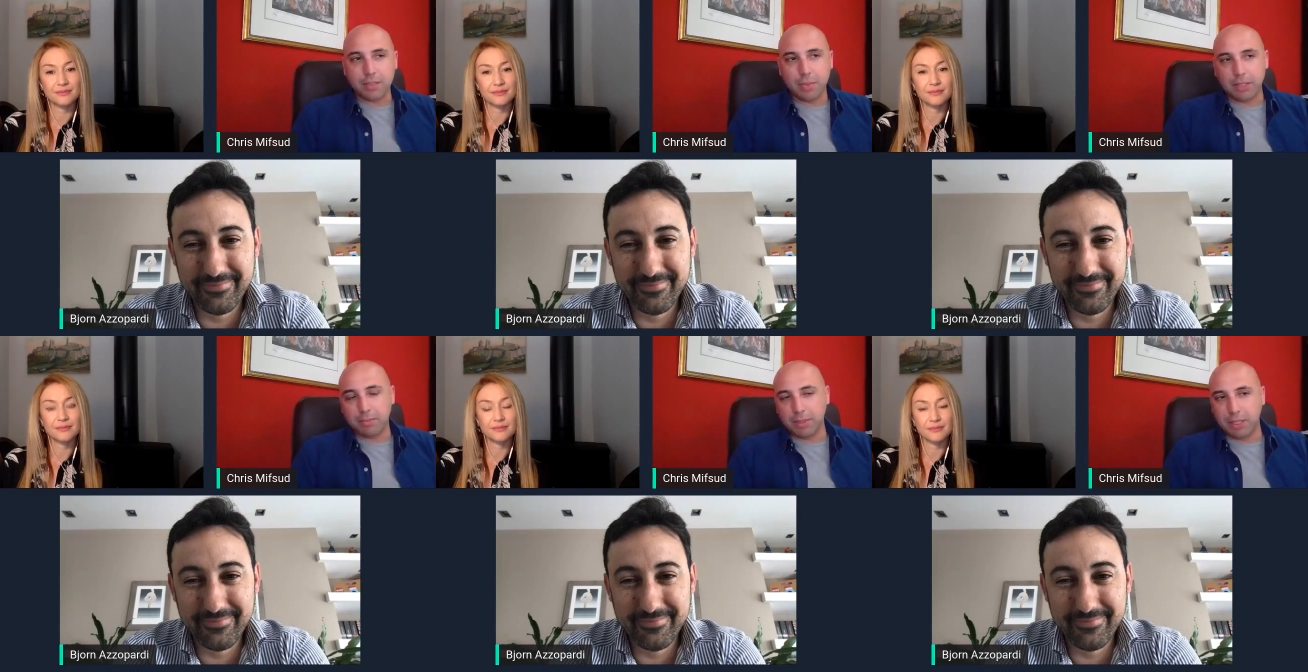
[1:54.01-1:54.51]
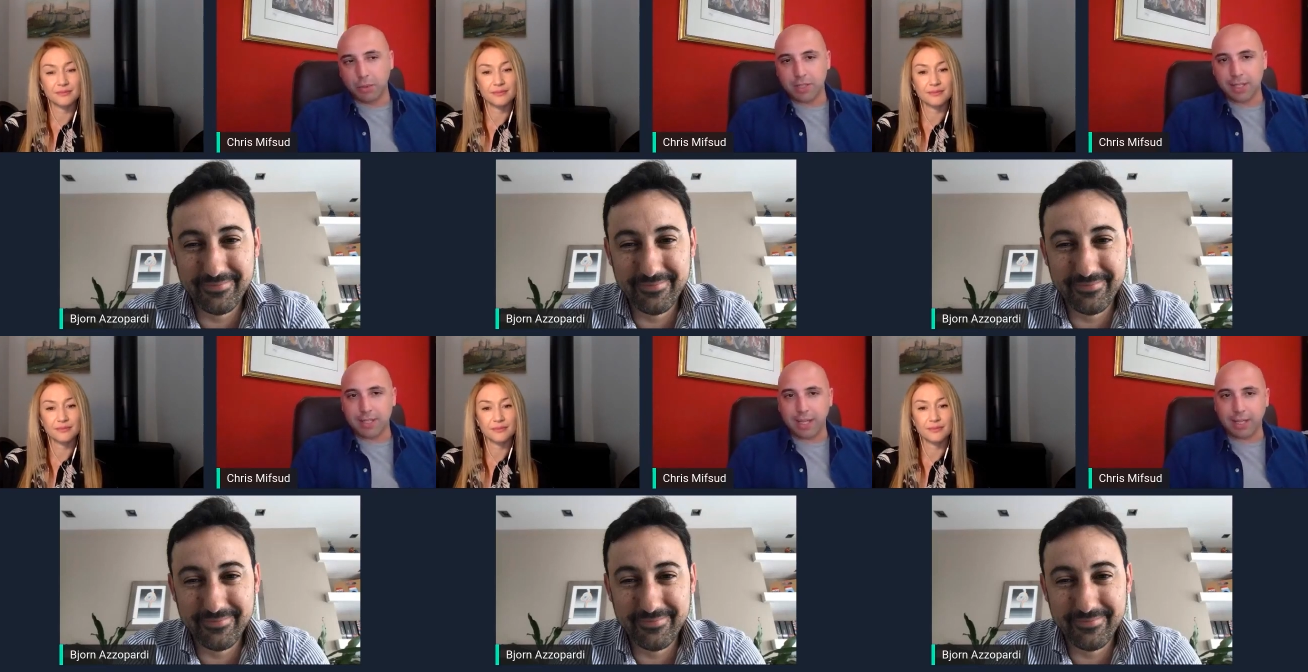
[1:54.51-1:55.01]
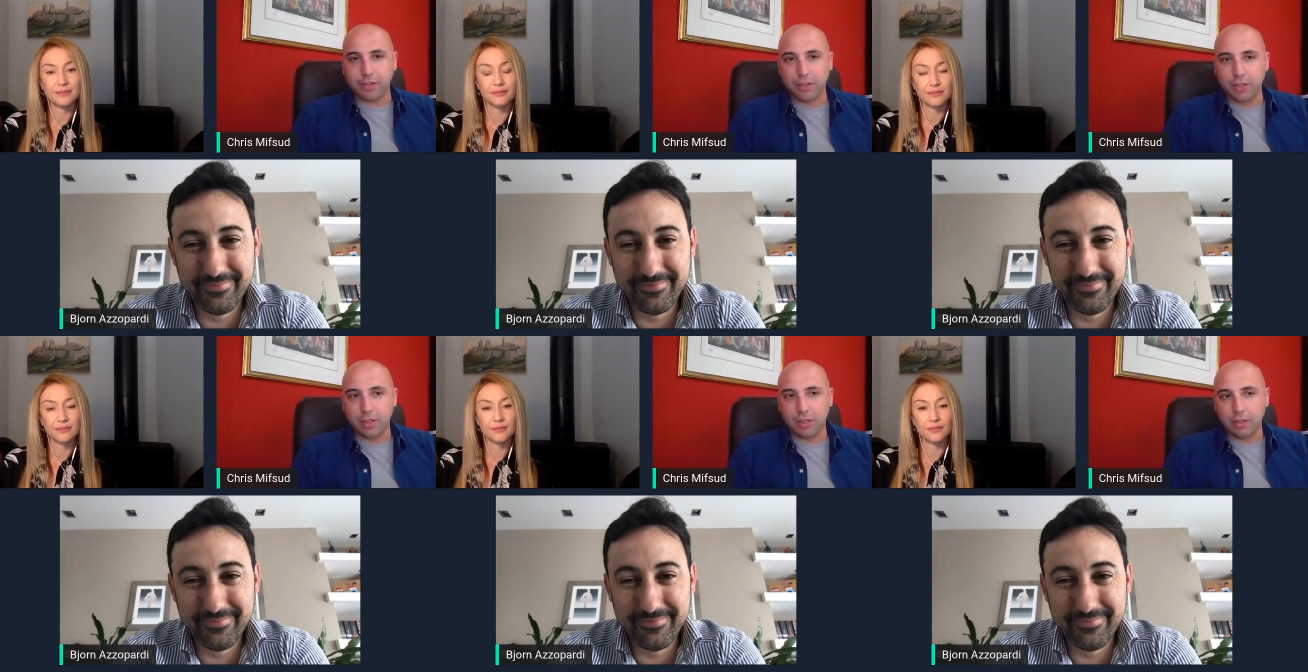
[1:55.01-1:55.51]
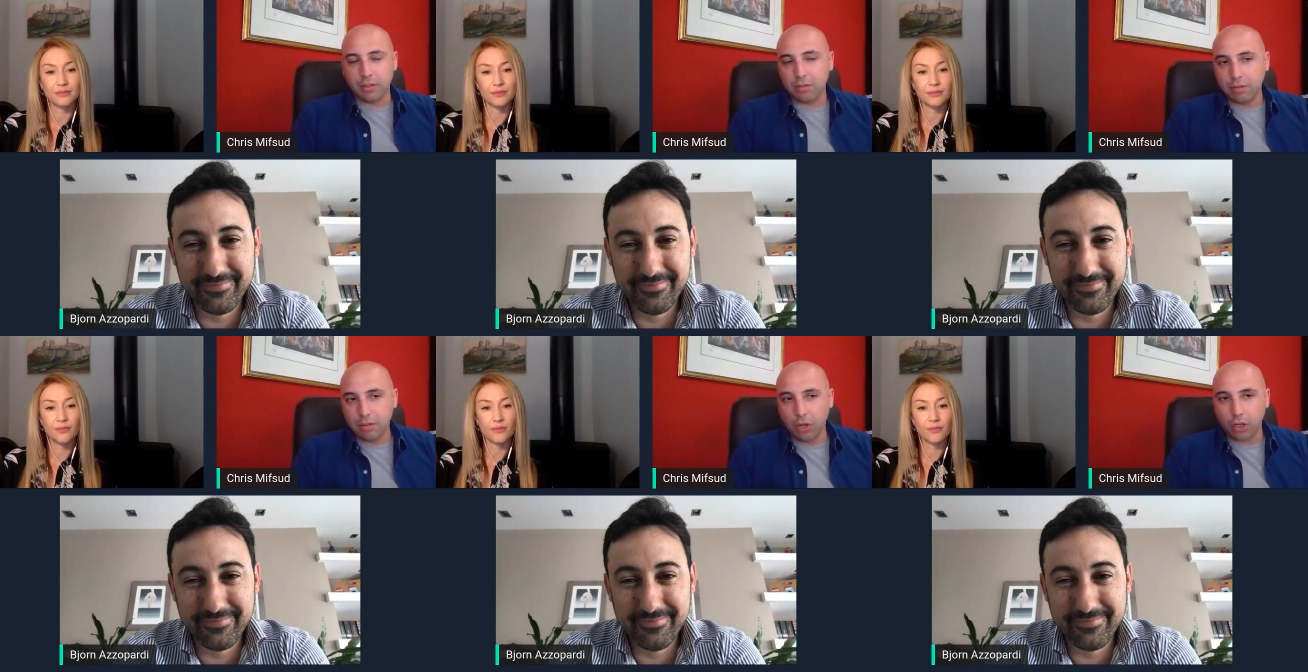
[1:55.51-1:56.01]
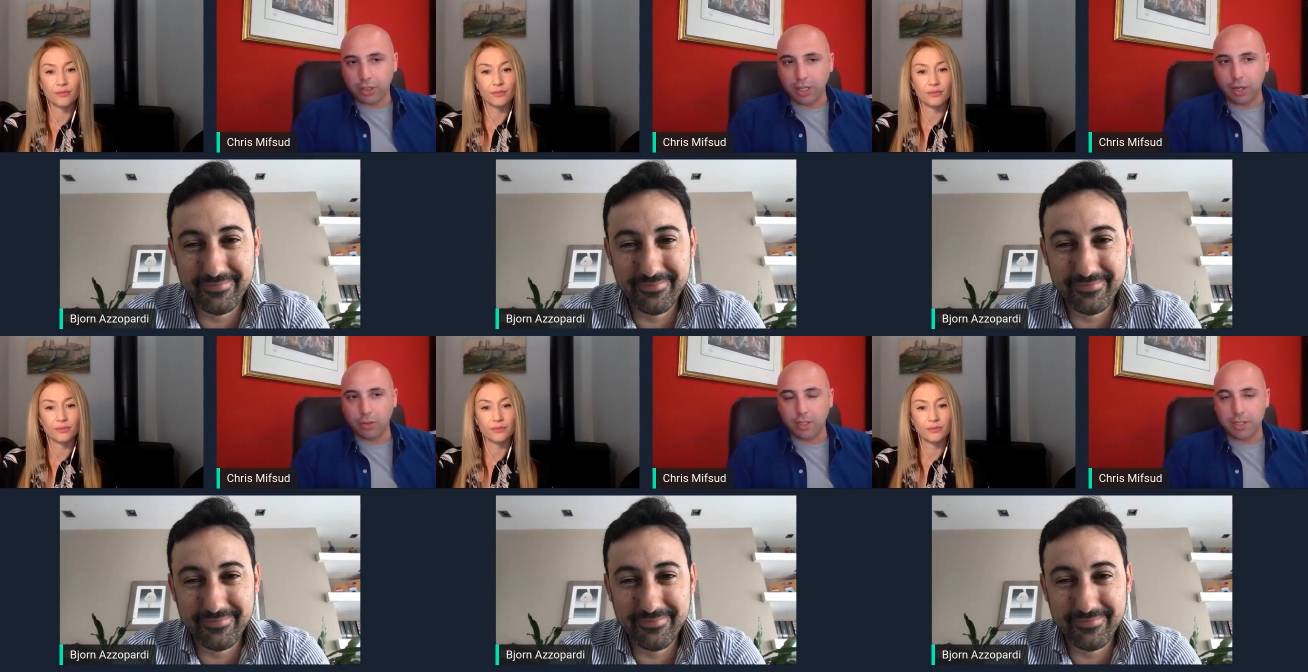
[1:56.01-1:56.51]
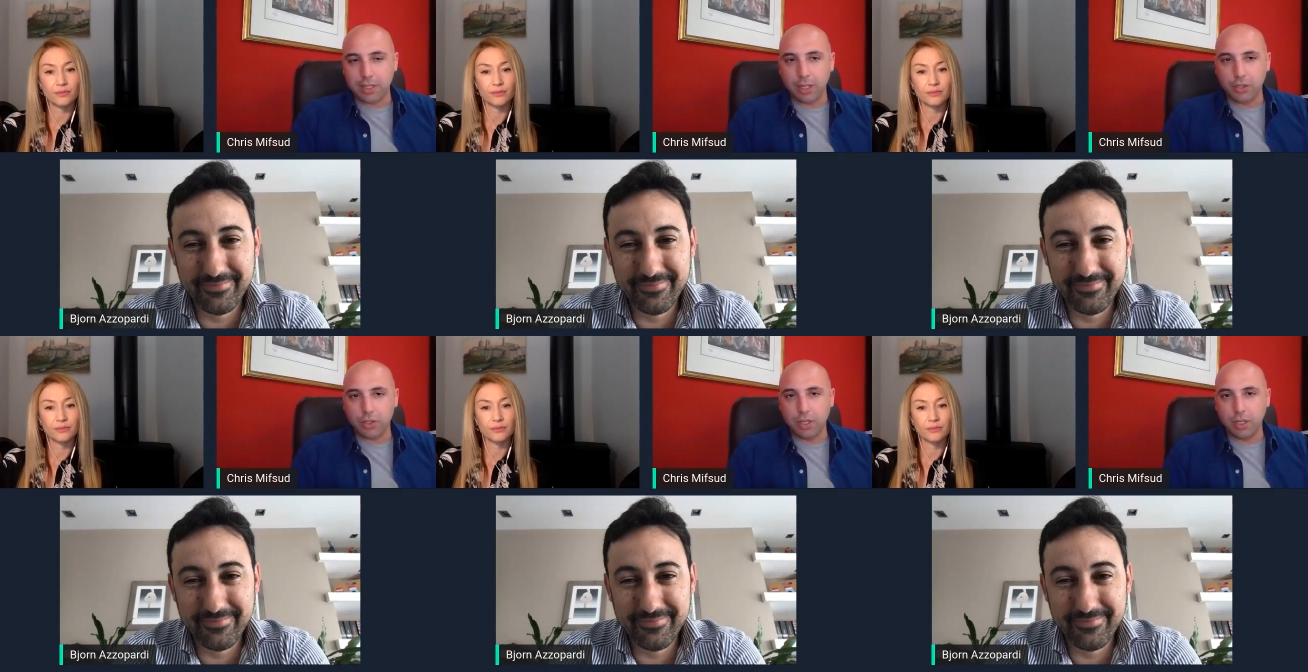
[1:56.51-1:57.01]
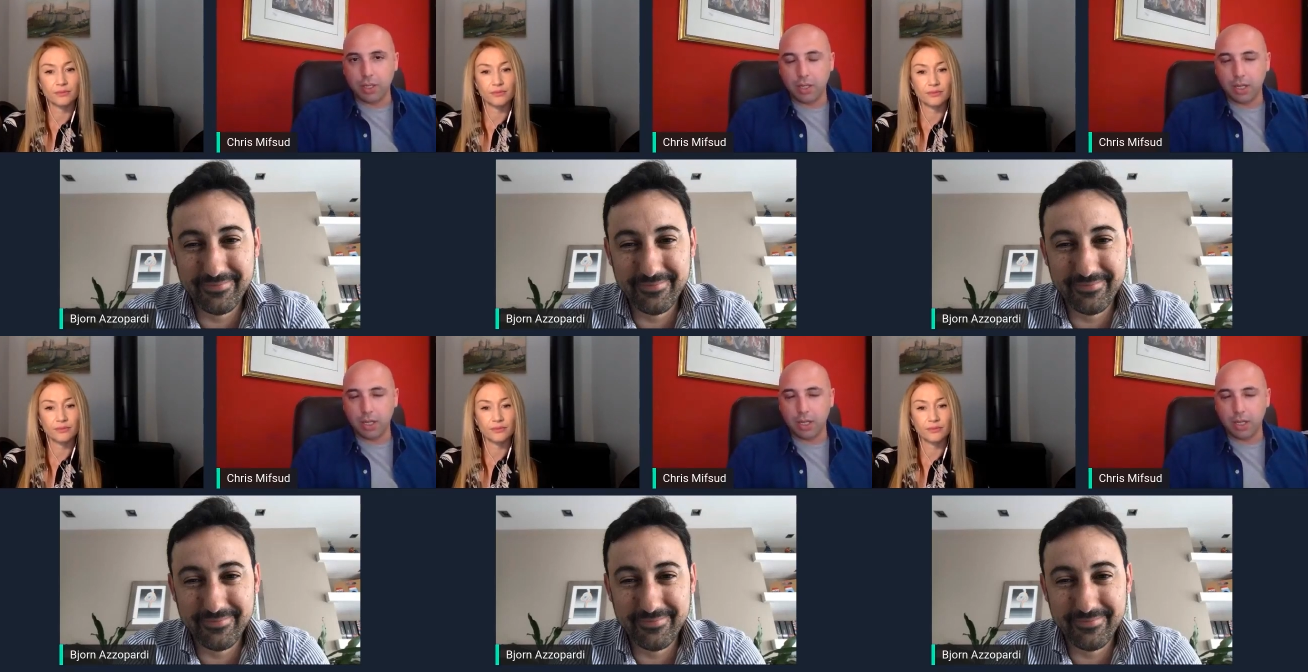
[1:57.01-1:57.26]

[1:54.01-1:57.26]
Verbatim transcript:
Speaker 1: but, but there was a sectoral lockdown essentially,